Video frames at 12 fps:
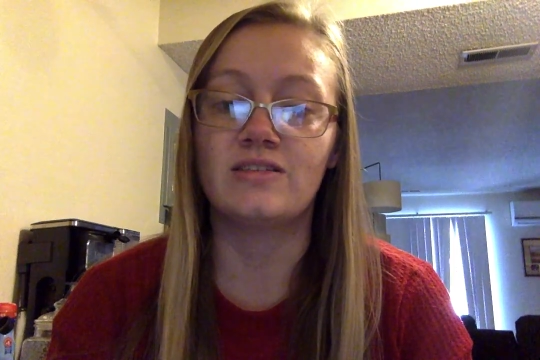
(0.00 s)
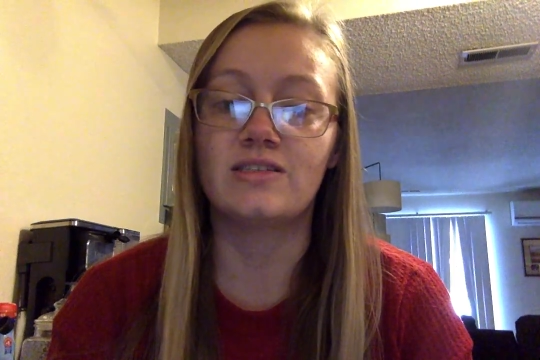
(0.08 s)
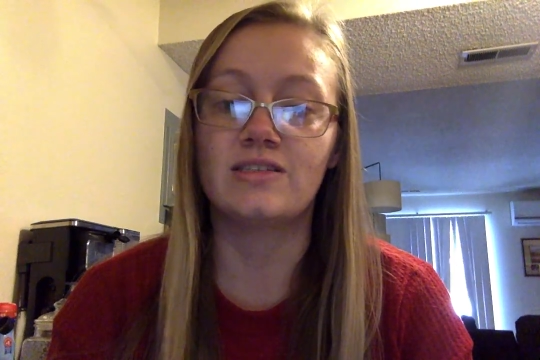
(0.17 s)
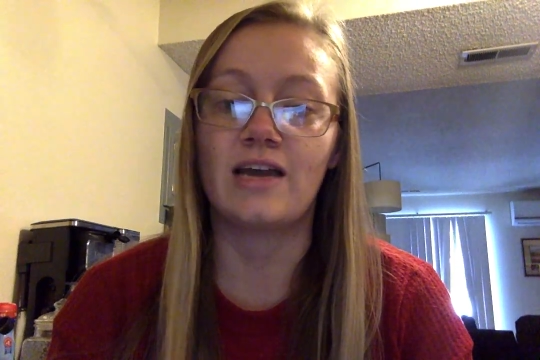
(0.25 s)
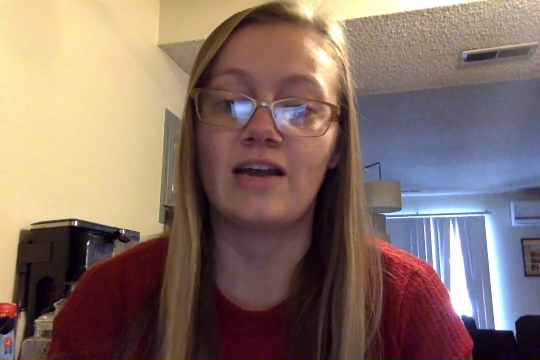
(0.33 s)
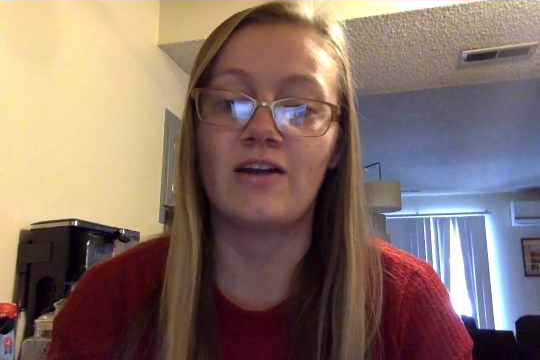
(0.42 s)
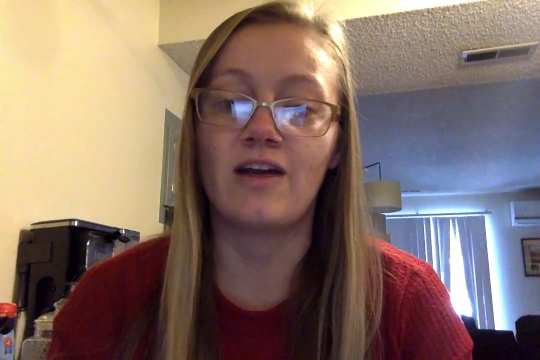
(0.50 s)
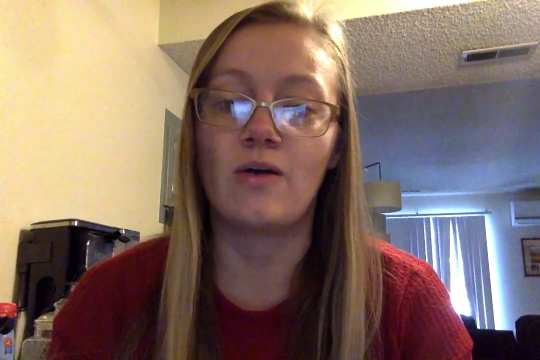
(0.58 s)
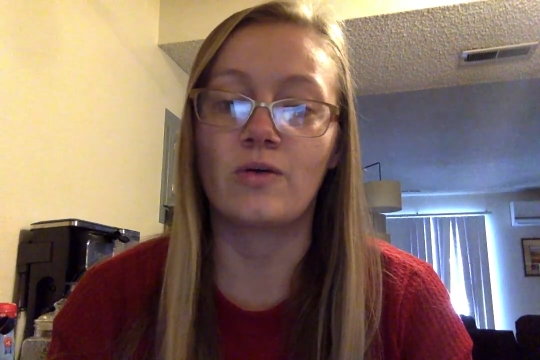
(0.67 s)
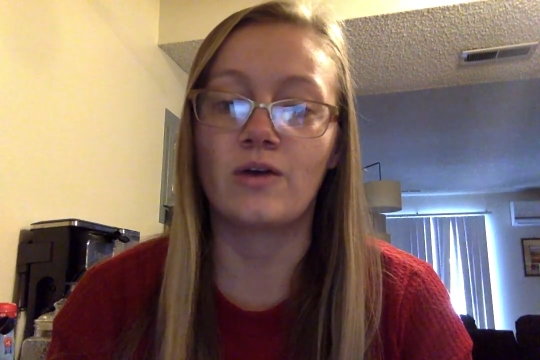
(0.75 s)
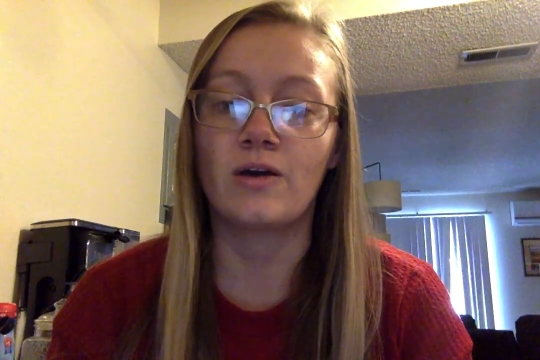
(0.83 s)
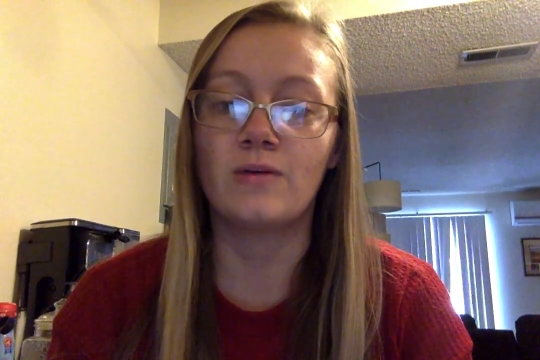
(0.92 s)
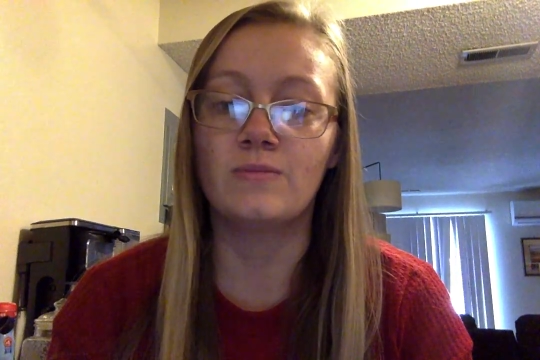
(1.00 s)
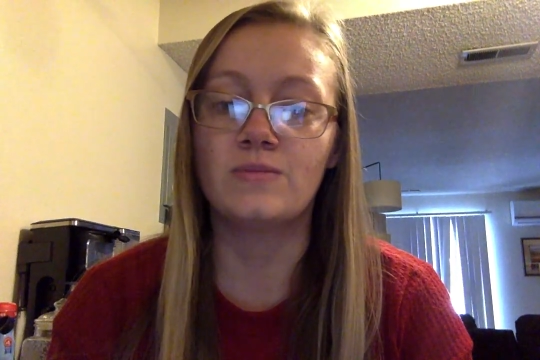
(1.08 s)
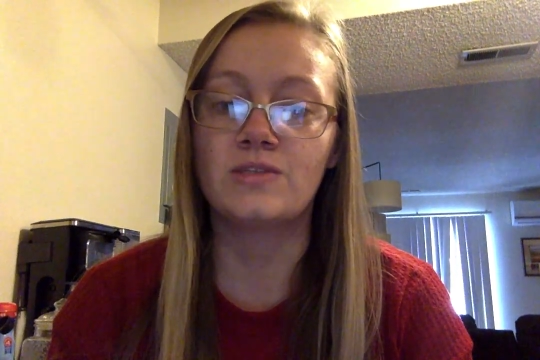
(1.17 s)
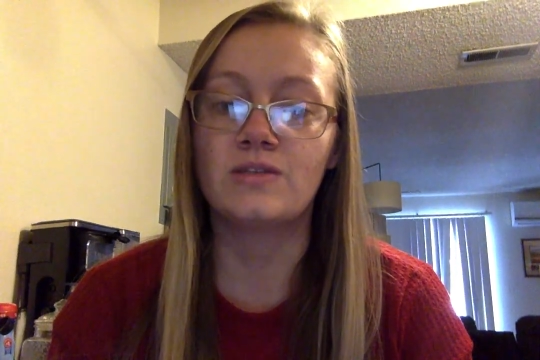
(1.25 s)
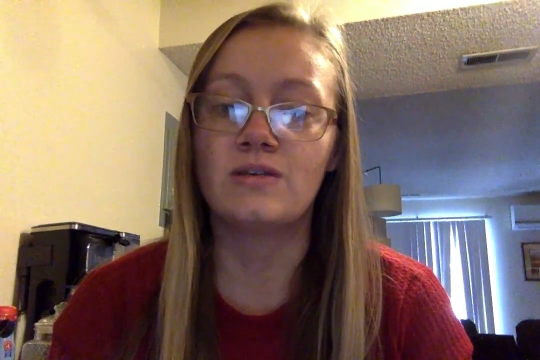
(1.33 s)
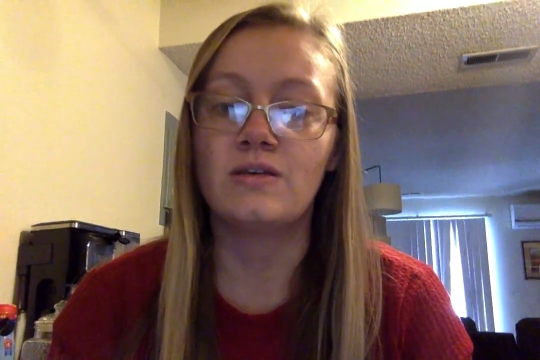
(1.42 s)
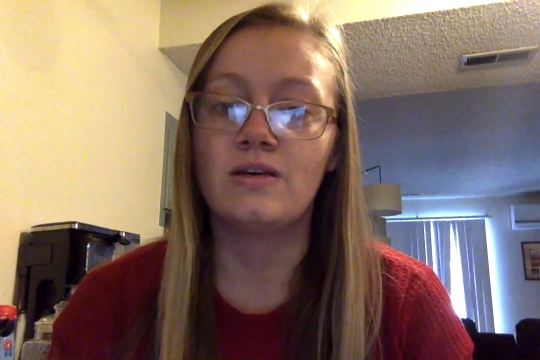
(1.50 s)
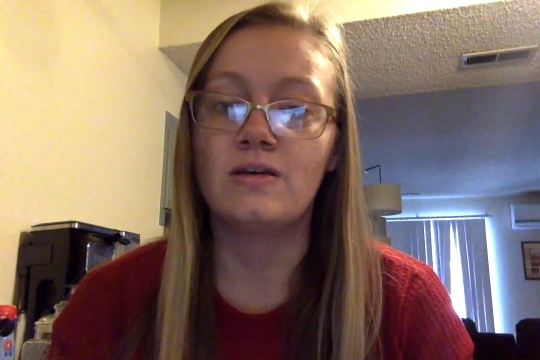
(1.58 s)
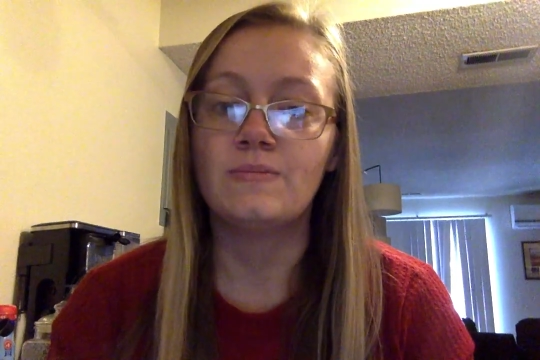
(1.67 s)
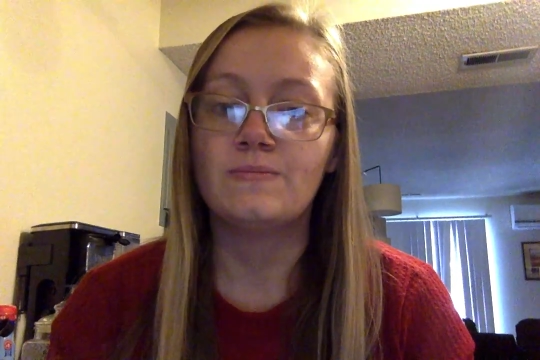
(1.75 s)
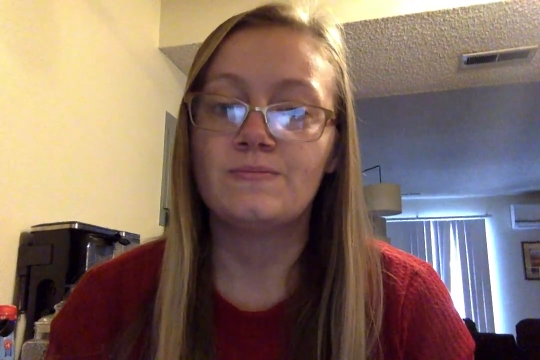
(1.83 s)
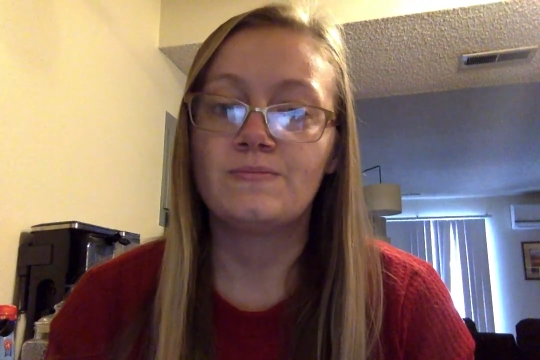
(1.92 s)
desired outcomes,
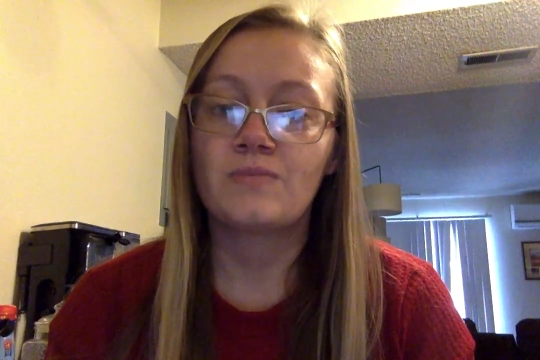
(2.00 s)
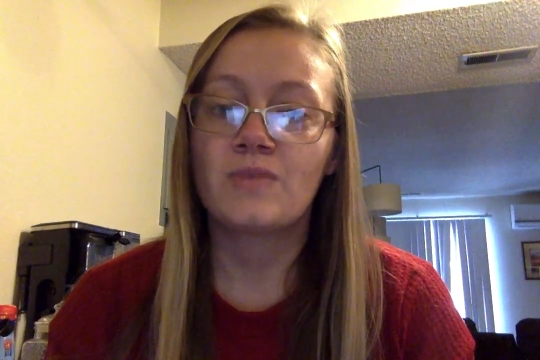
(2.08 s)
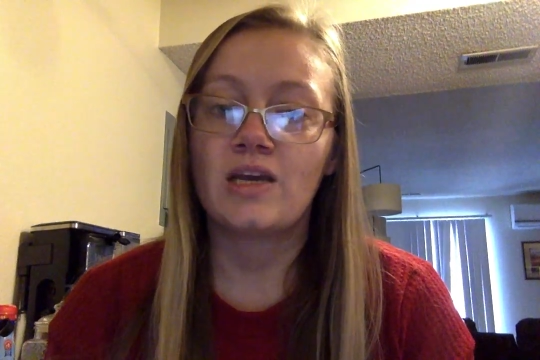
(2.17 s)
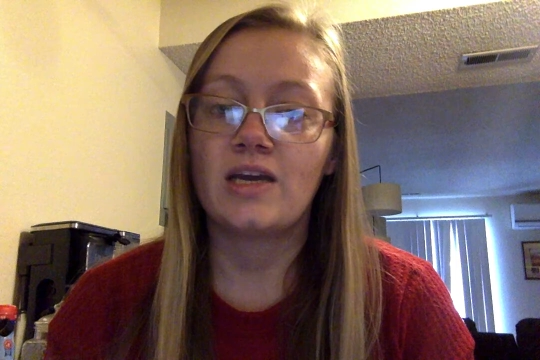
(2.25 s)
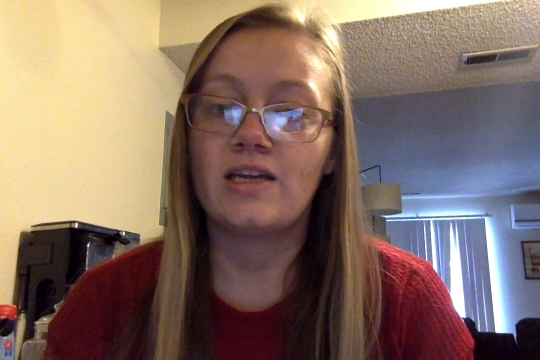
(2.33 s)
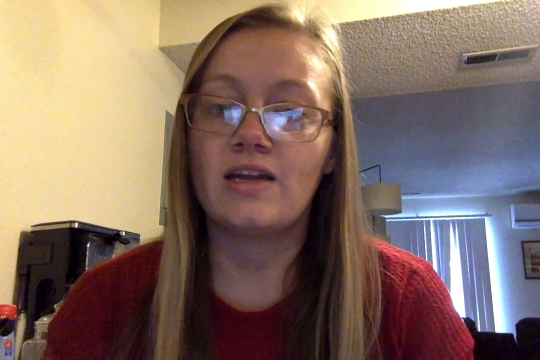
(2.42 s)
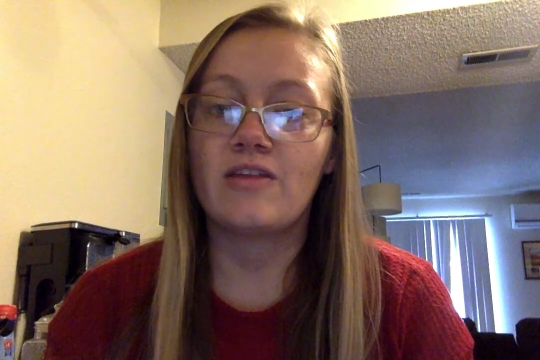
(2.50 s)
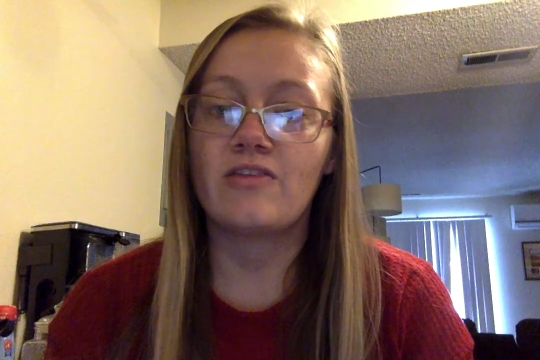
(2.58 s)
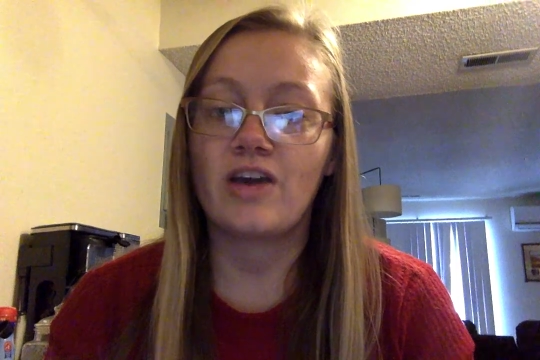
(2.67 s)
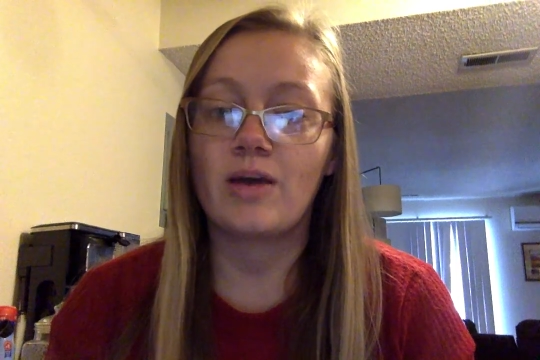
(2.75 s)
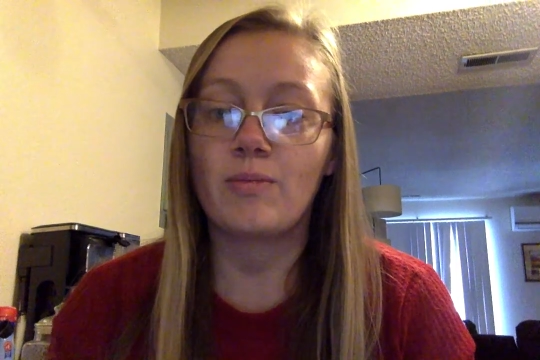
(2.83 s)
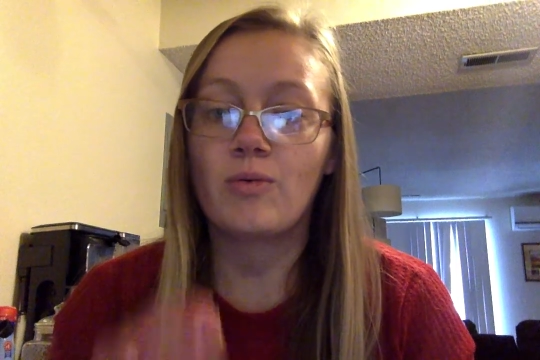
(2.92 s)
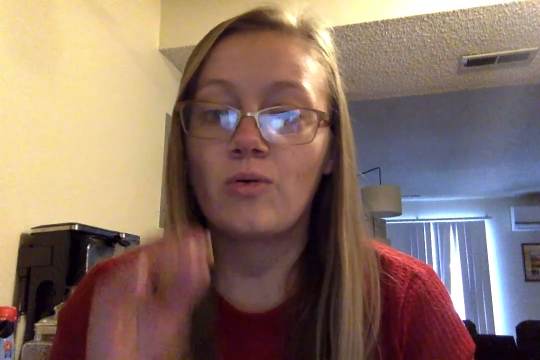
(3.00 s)
identify